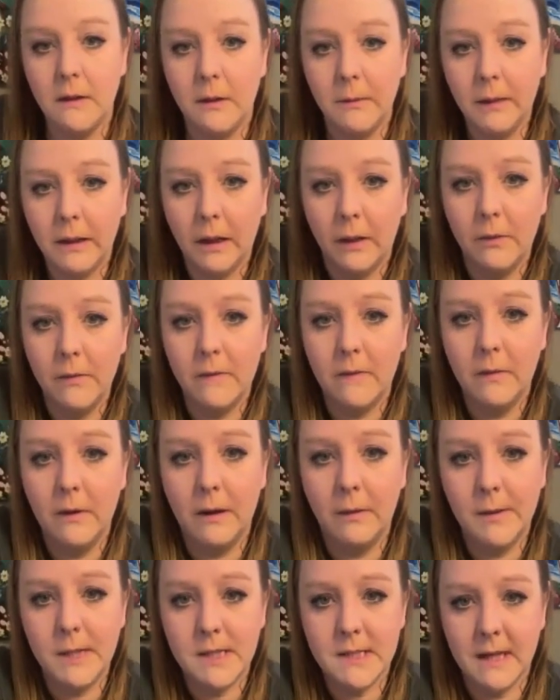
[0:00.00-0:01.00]
But there we go. So
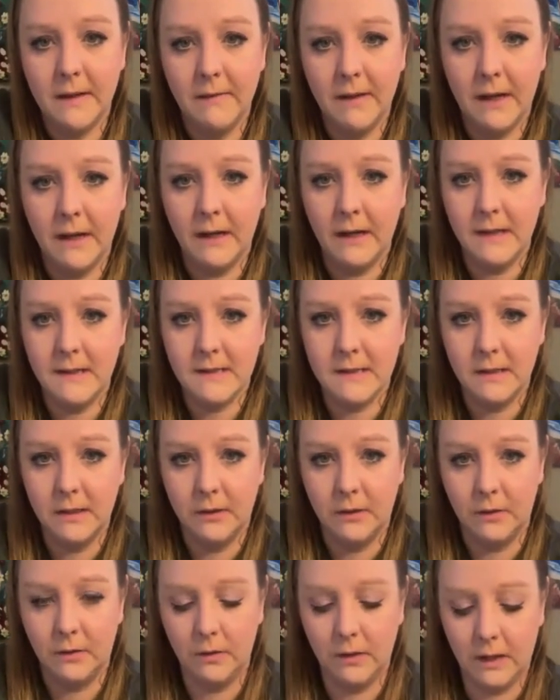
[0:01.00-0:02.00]
now we just have that nice
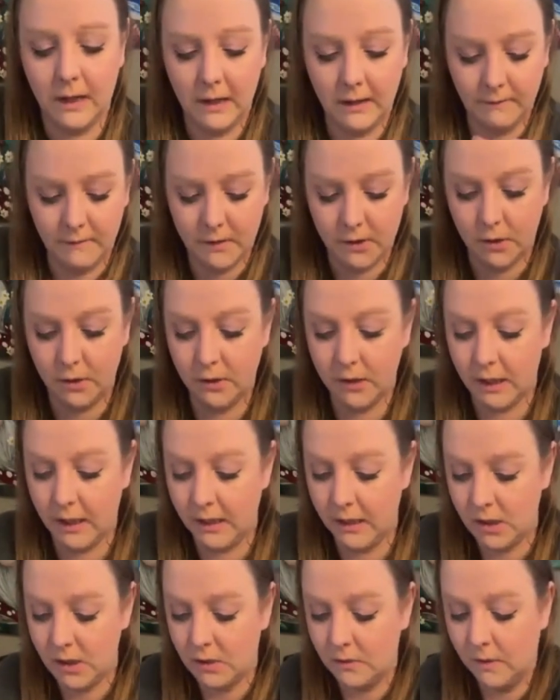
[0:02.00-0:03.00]
little kind of dark
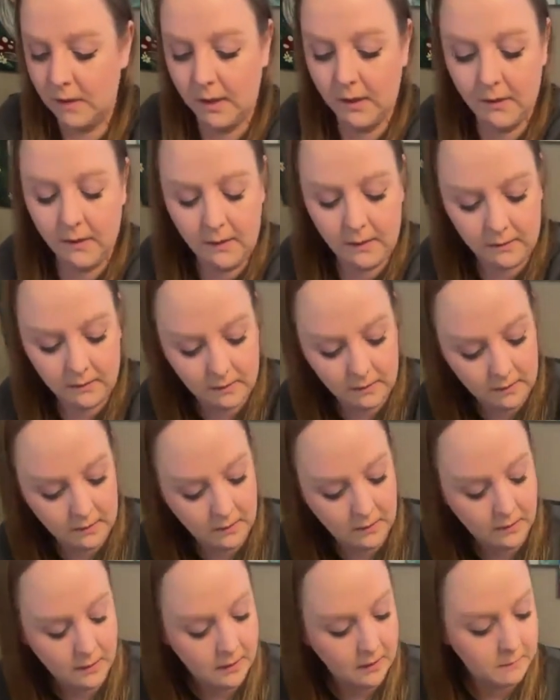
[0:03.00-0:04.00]
edge around
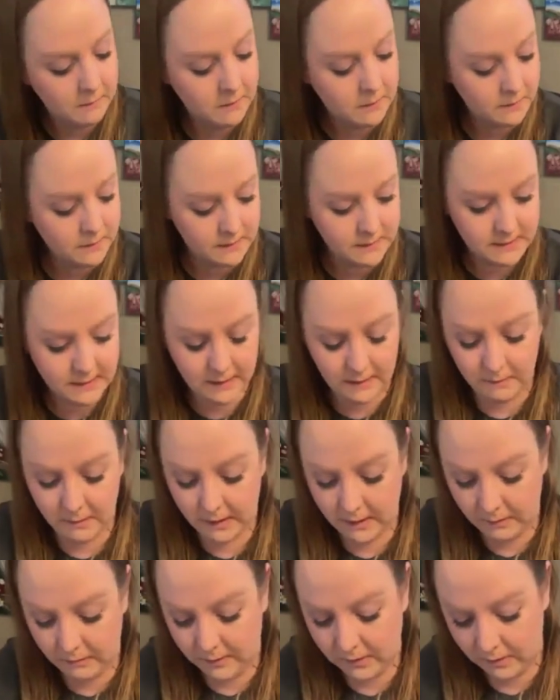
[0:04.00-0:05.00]
it. I'm gonna do the
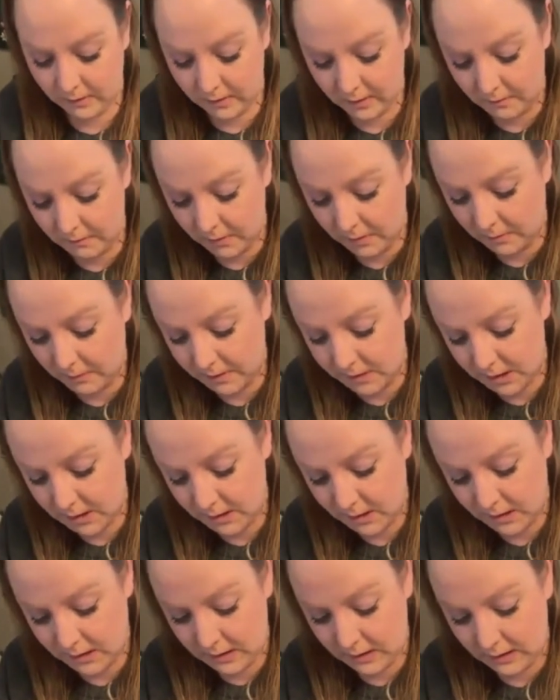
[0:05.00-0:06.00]
same thing with our gumball
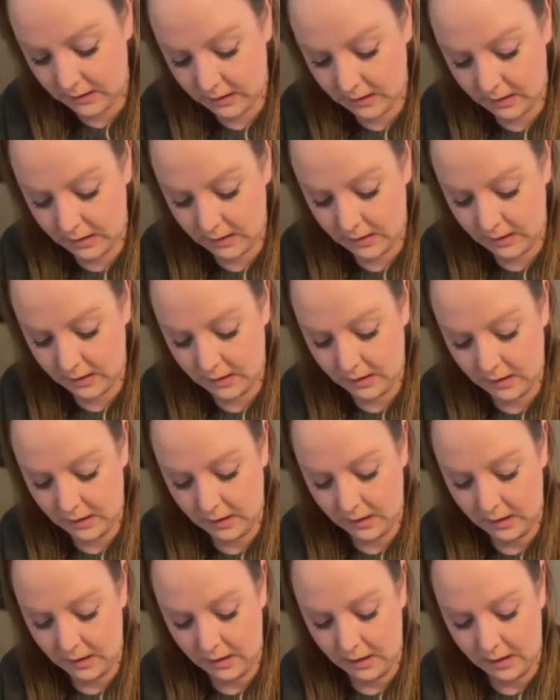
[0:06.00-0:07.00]
machine.
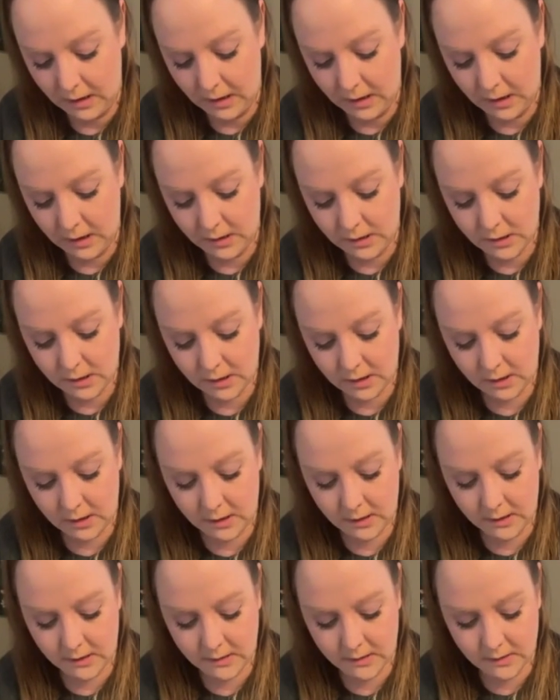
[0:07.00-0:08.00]

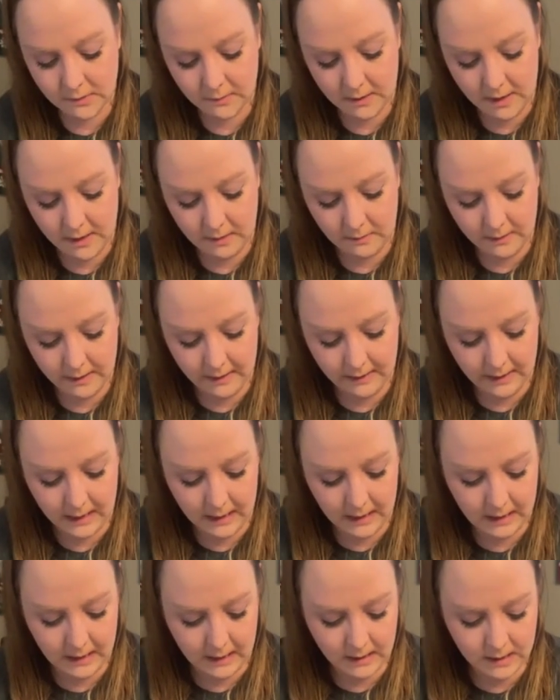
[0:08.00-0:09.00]
Just right around
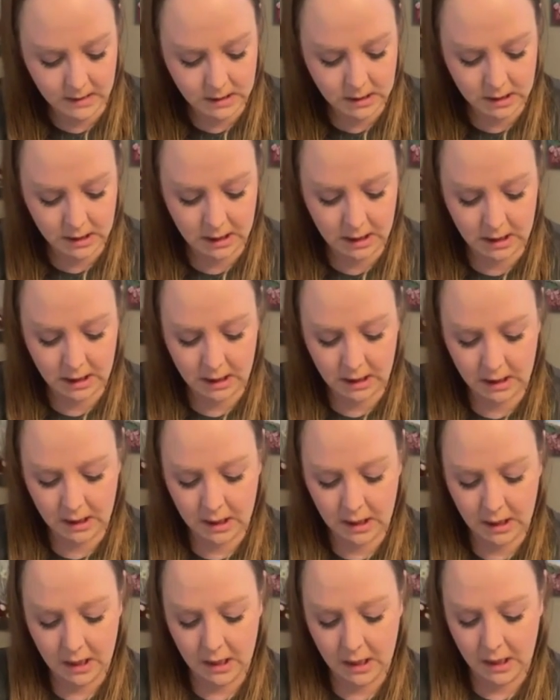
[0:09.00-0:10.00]
that edge.
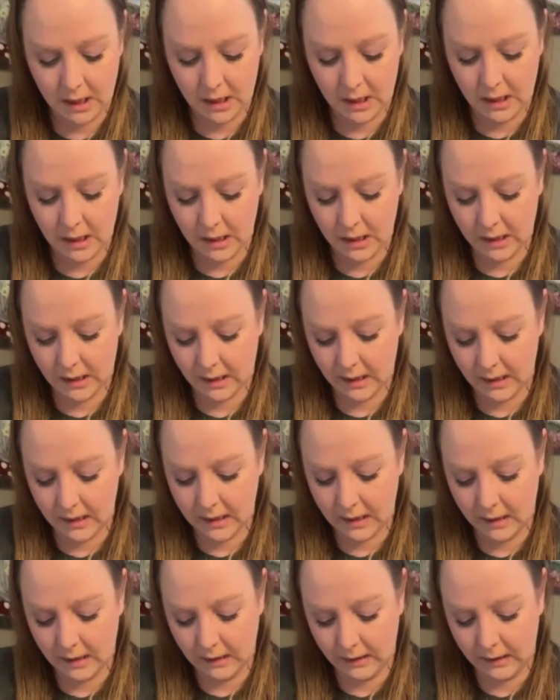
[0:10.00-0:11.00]

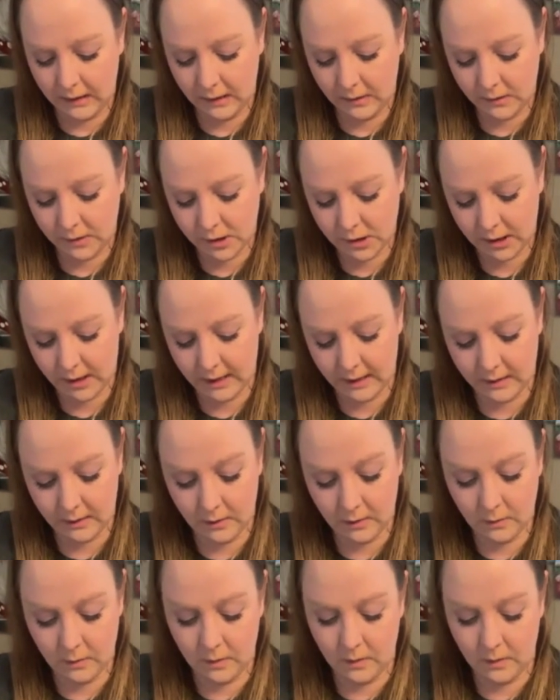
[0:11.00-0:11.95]
Like a little shadow.